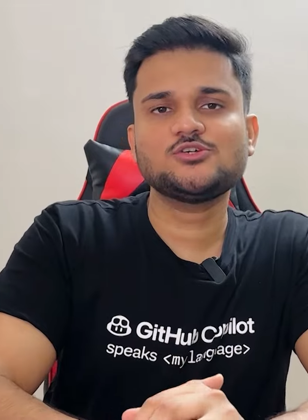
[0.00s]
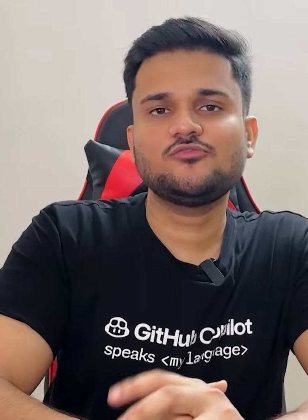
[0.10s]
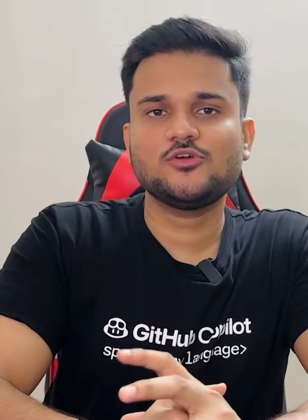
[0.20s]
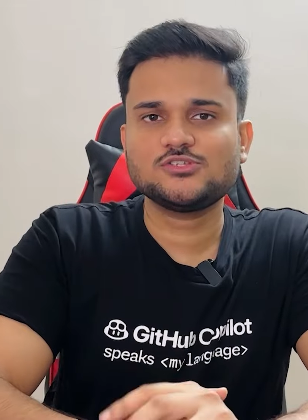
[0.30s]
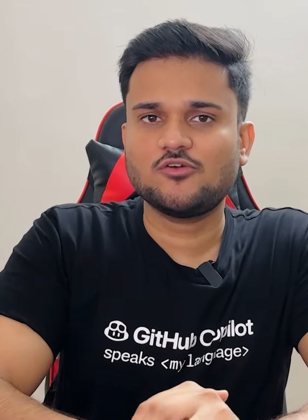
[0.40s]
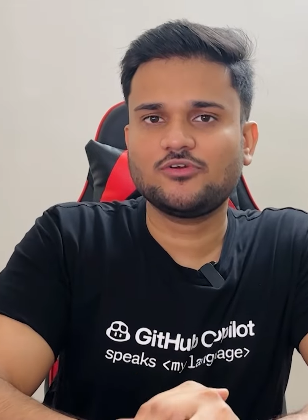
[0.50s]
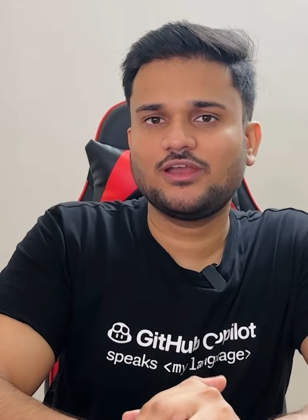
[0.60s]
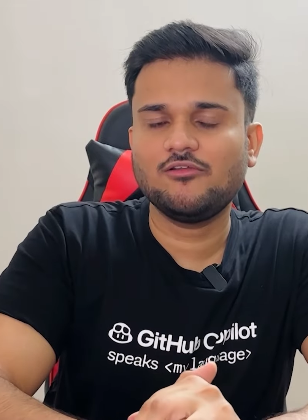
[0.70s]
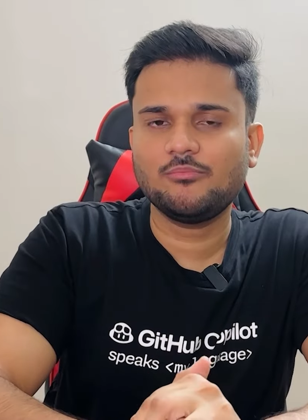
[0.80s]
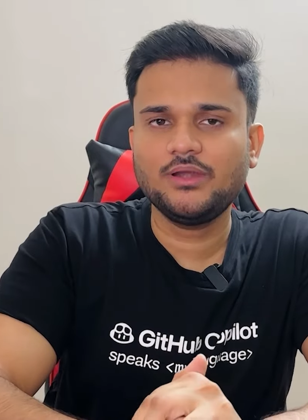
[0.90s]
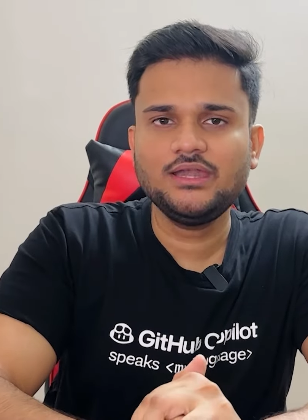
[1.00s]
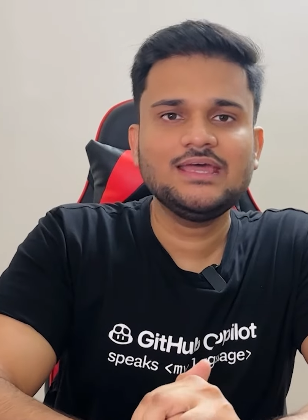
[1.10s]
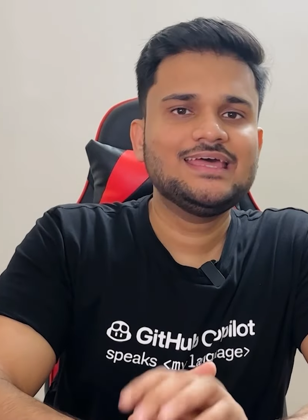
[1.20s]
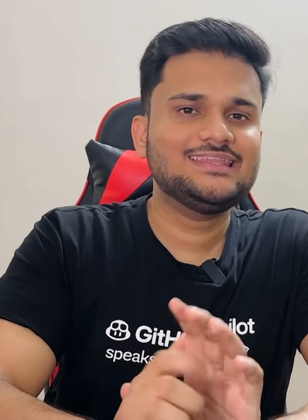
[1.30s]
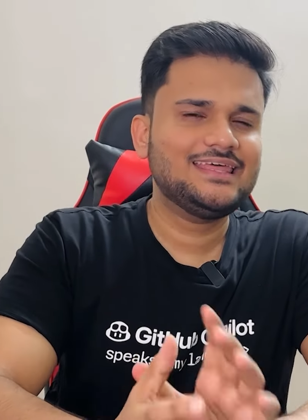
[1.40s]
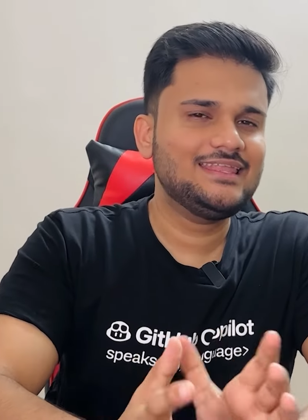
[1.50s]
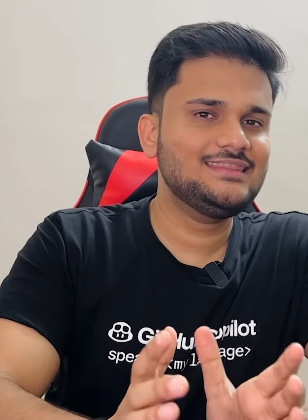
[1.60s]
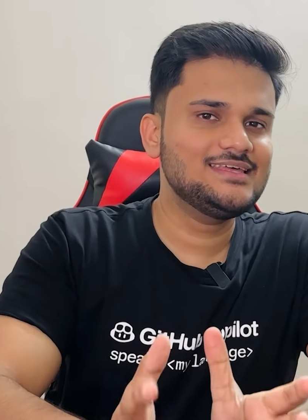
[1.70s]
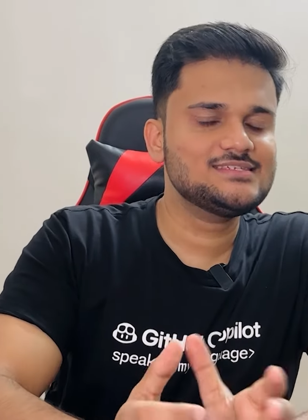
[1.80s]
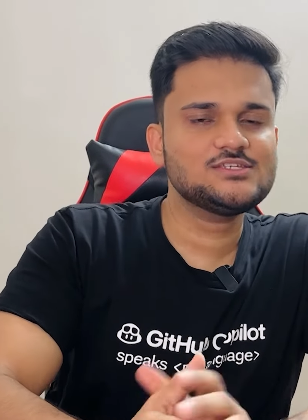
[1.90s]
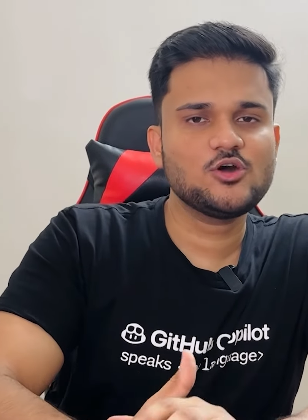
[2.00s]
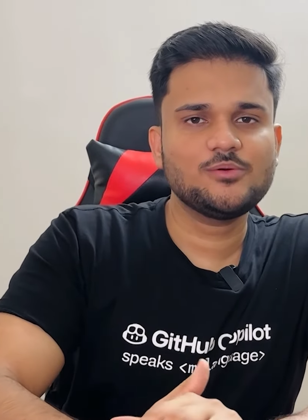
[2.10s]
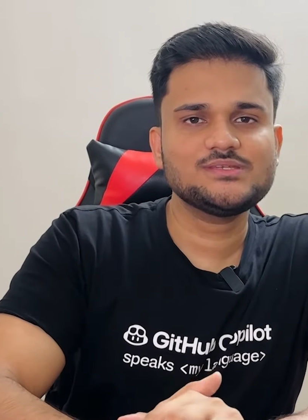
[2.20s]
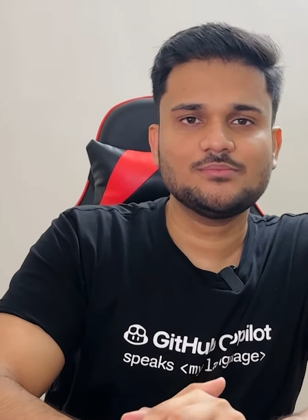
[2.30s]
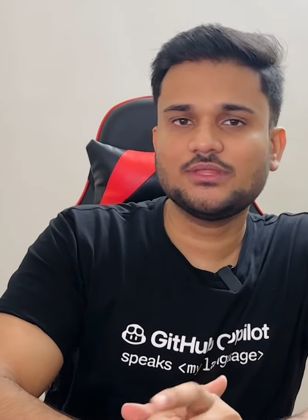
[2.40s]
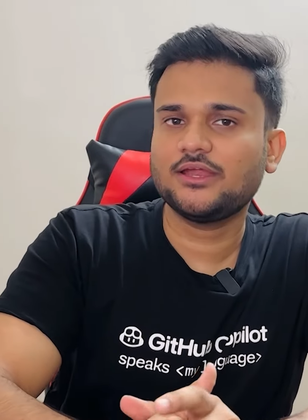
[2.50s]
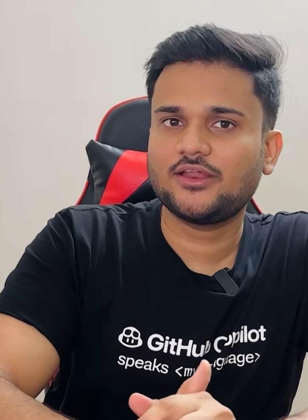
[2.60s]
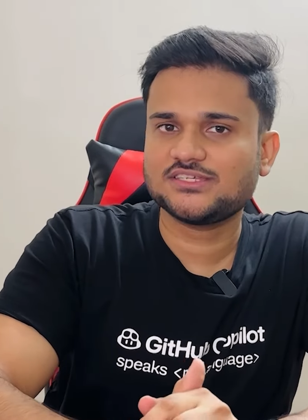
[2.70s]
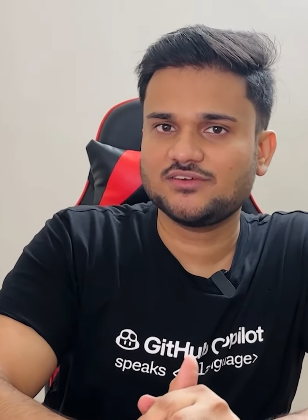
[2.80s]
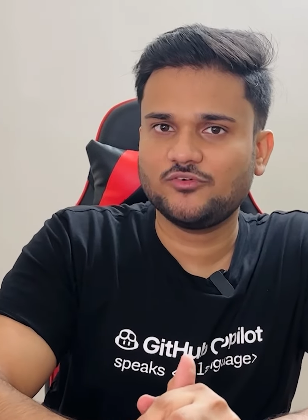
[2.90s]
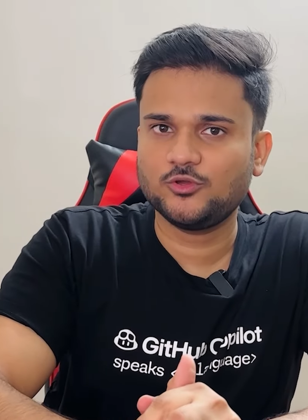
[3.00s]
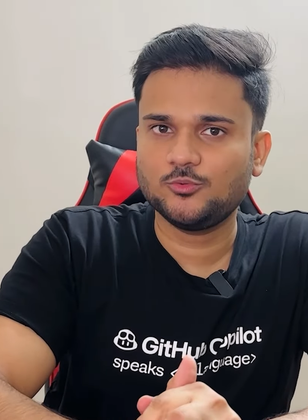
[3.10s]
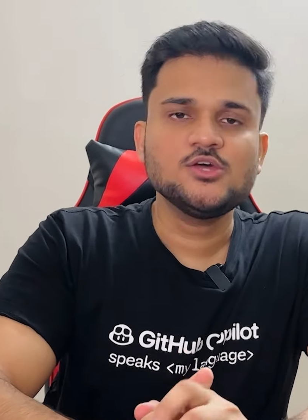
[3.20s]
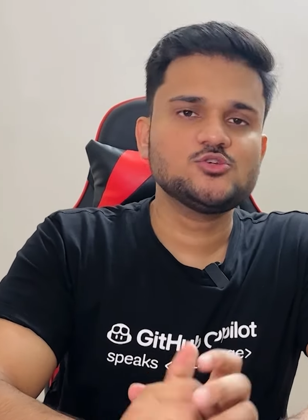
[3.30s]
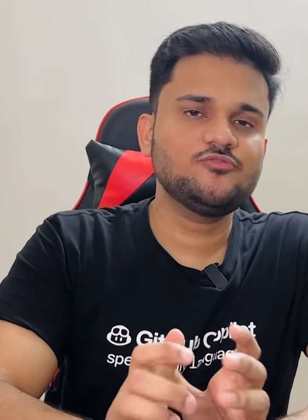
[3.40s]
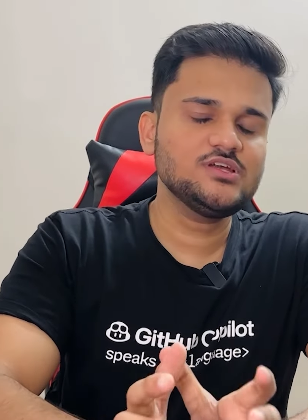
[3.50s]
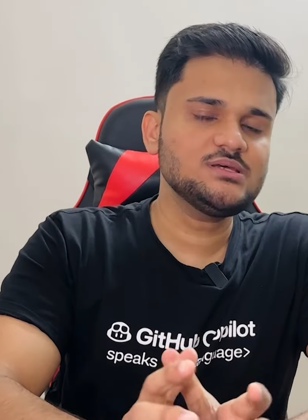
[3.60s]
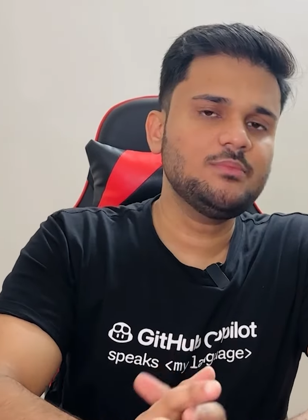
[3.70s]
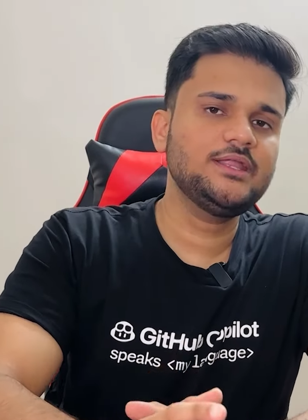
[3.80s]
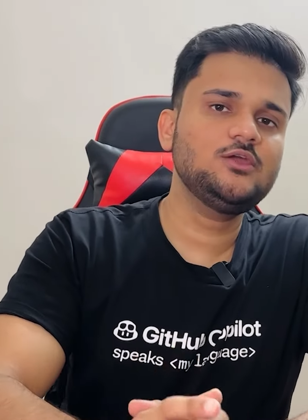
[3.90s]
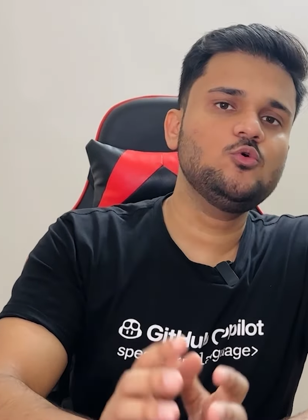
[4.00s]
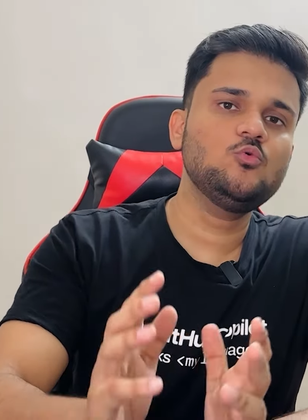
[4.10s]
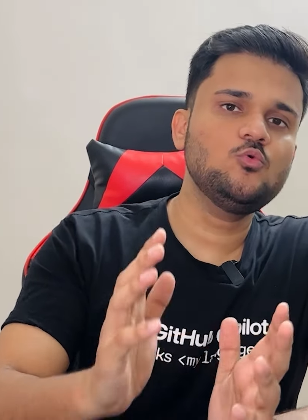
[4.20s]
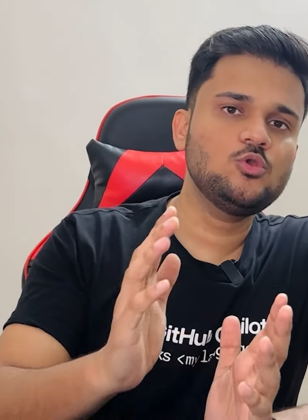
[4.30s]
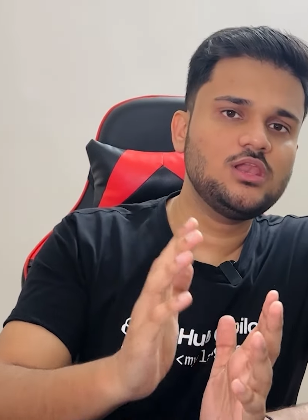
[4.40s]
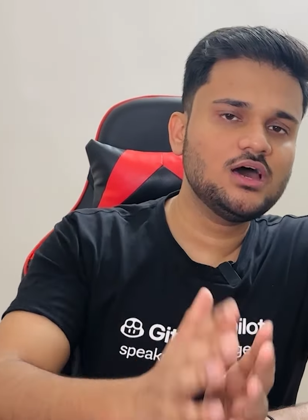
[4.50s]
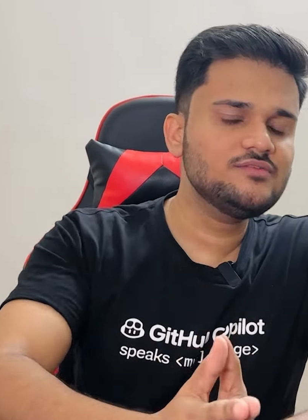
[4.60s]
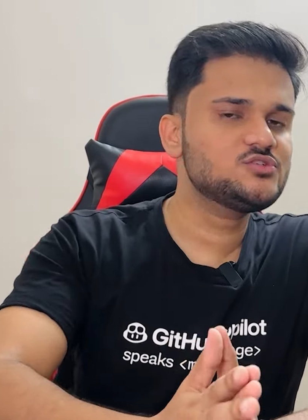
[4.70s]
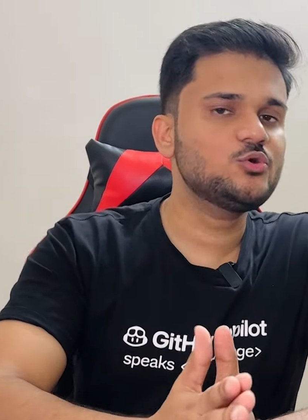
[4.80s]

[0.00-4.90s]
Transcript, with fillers: of your software development, then this is going to be something interesting for you. So if you're somebody who loves to